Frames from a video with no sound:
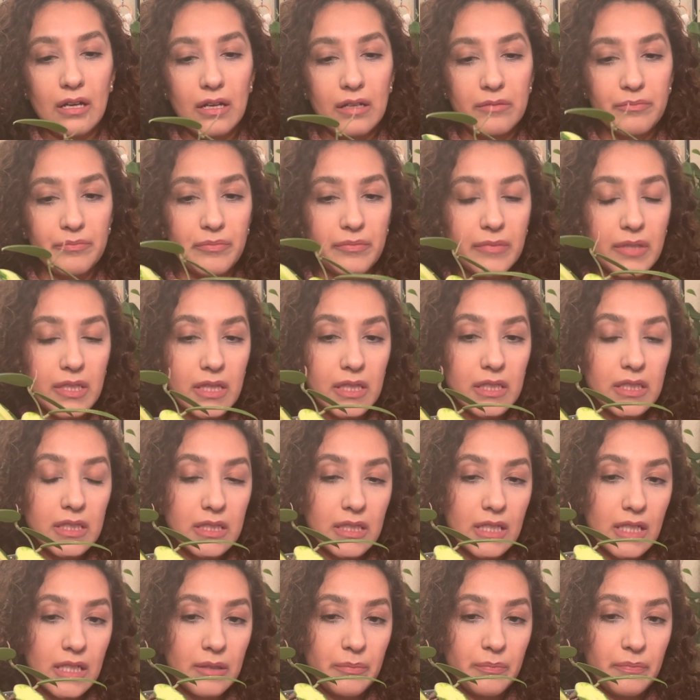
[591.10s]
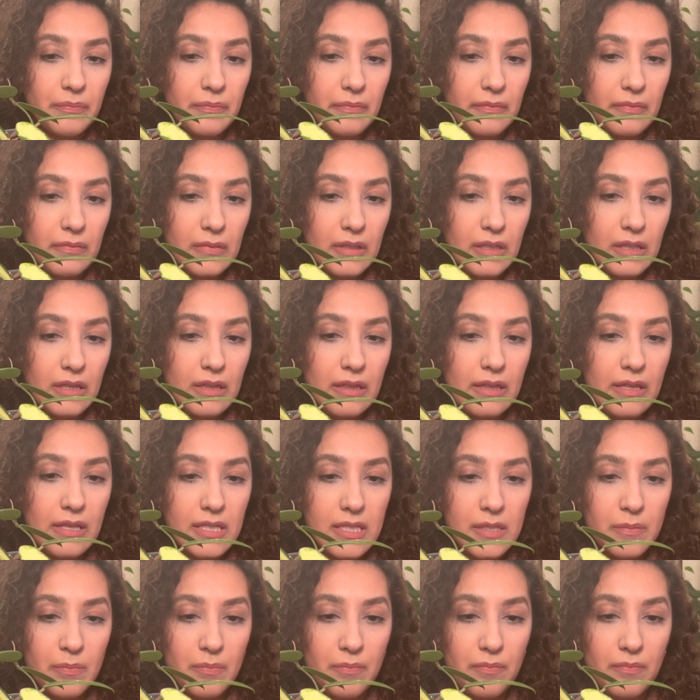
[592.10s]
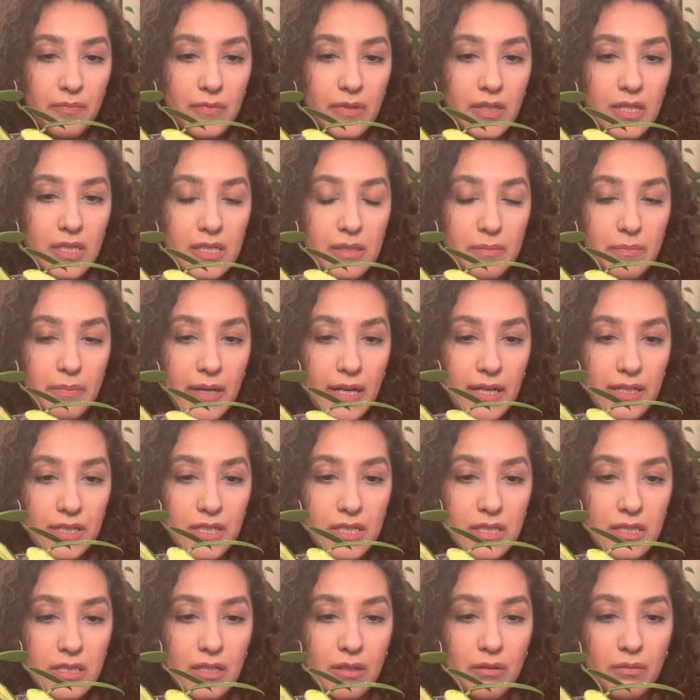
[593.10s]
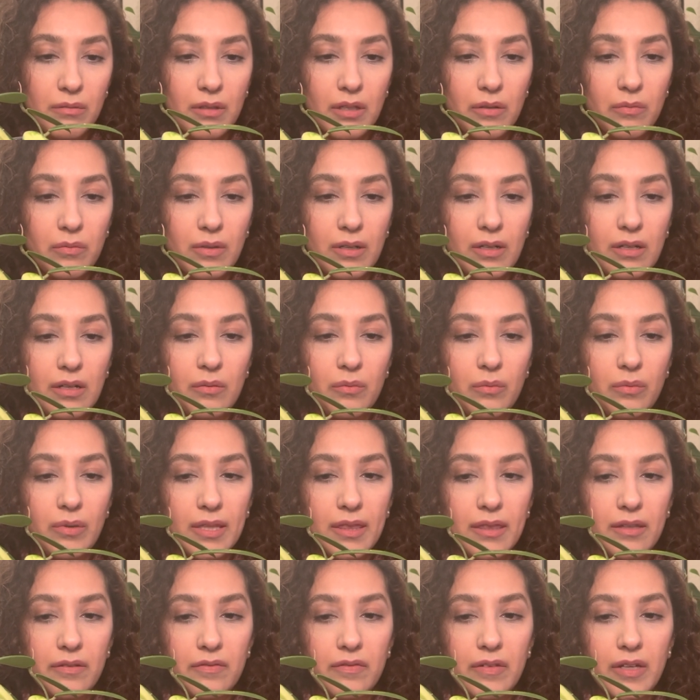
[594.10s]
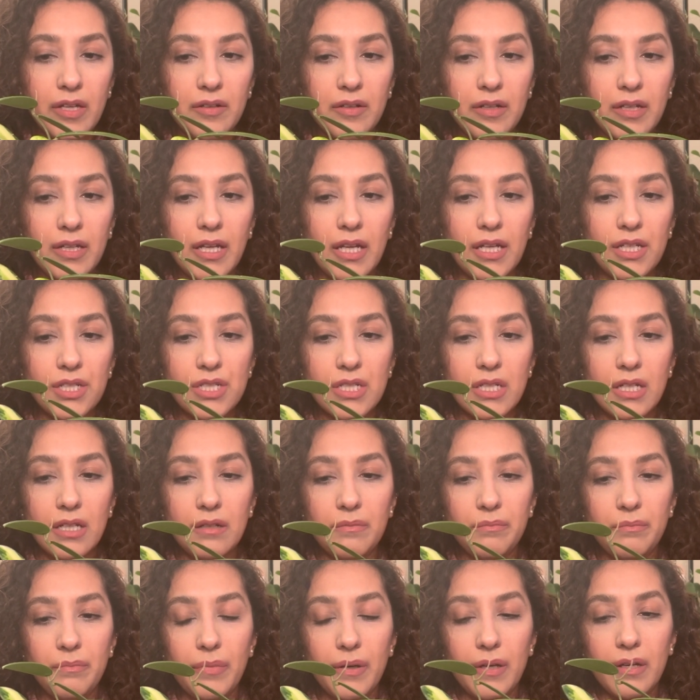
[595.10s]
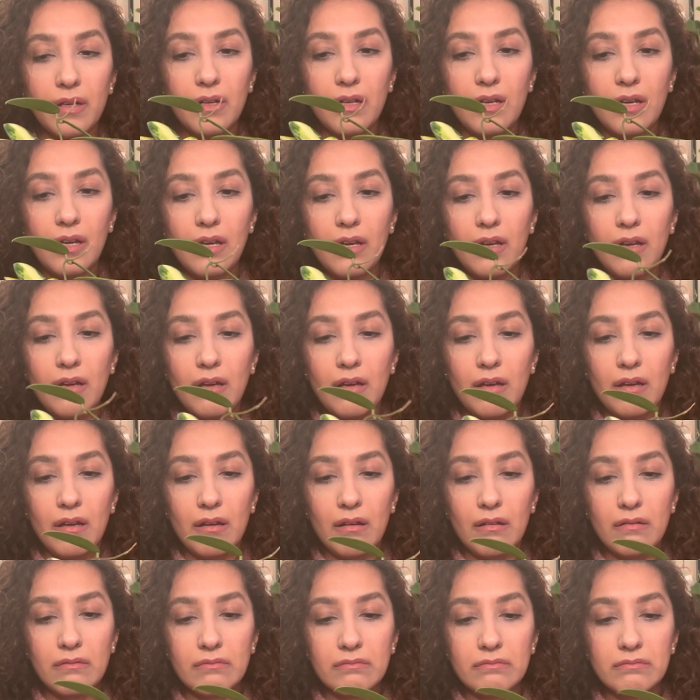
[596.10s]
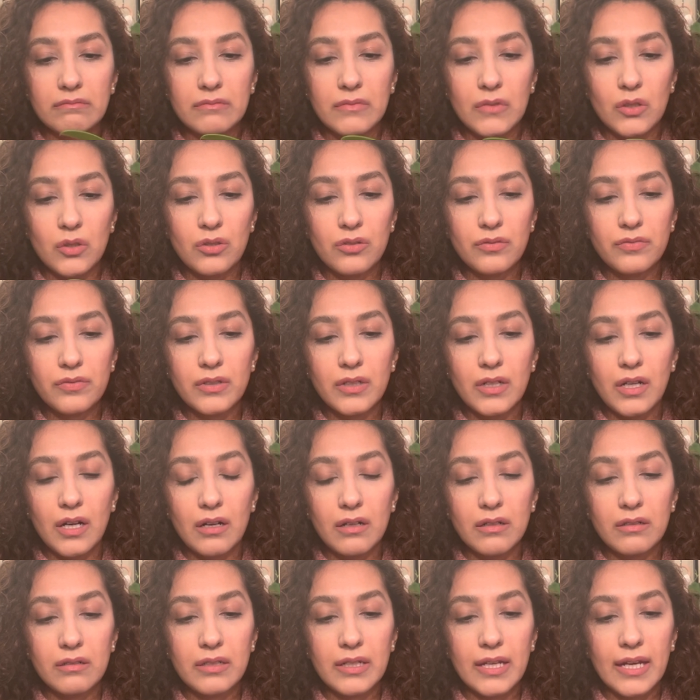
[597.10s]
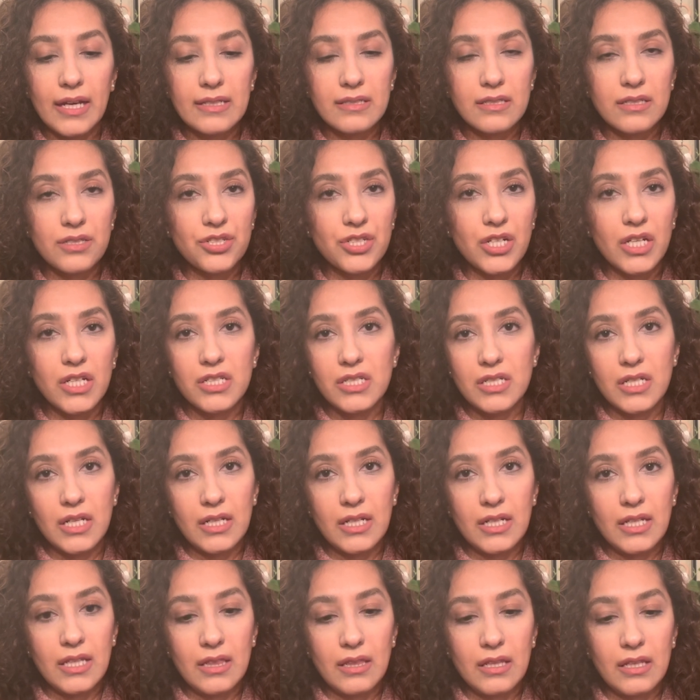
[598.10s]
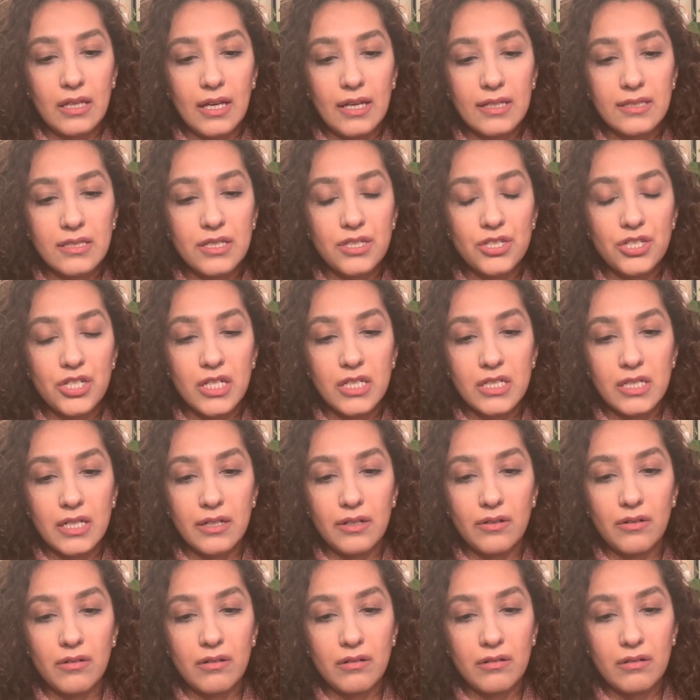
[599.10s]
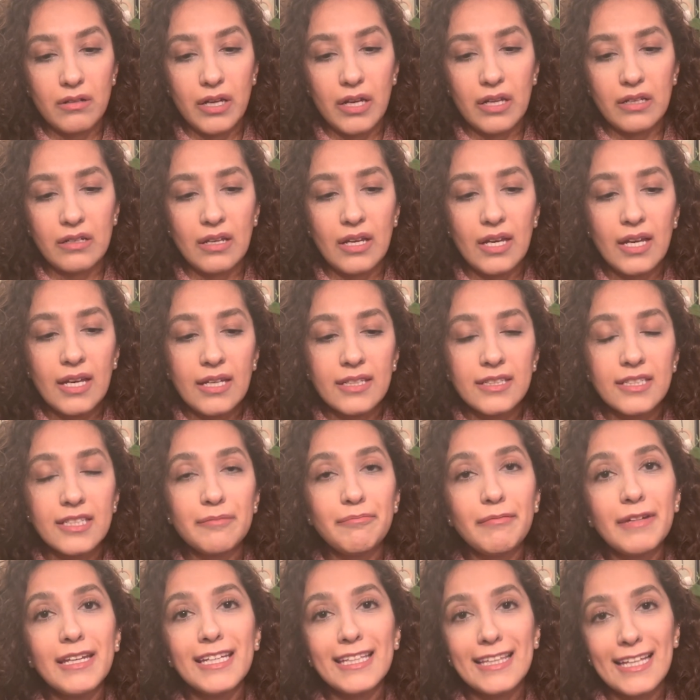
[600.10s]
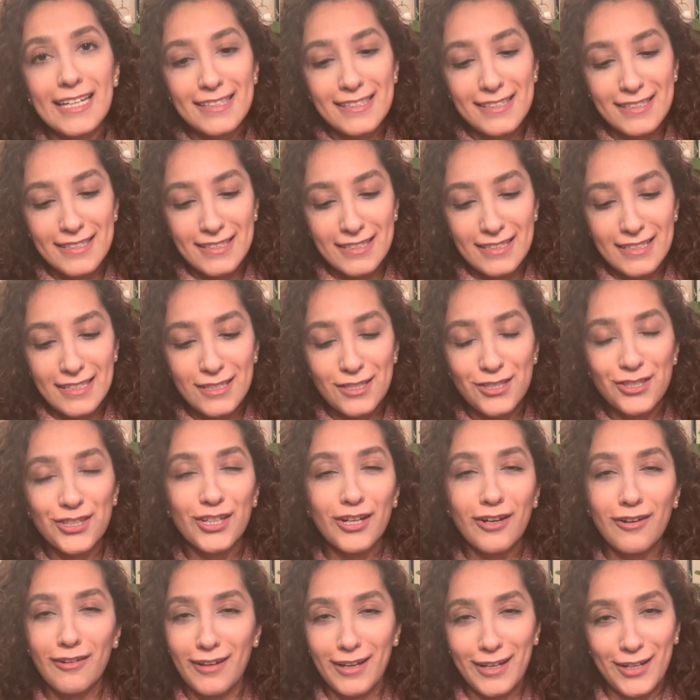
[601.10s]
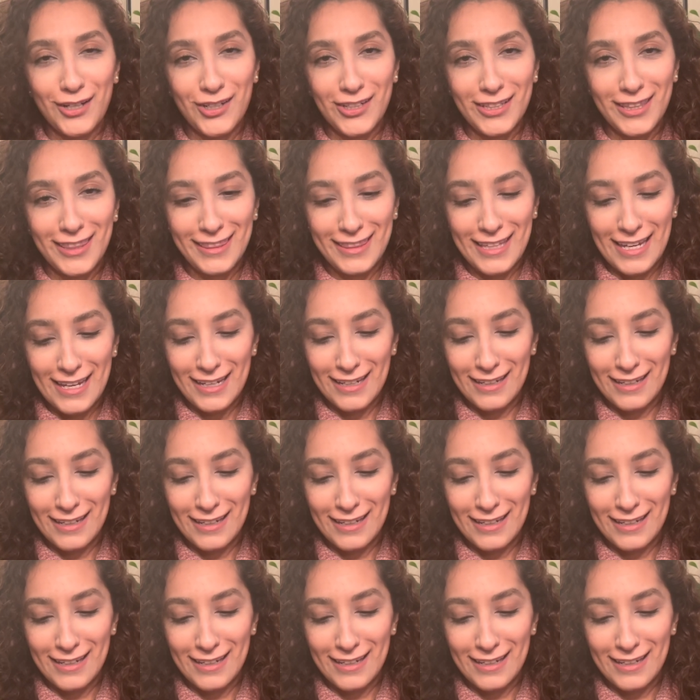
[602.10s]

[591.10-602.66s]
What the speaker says: it looks like this branch is the only one with the variegation, but Overall, it hasn't changed at all, and to me that's still a good thing,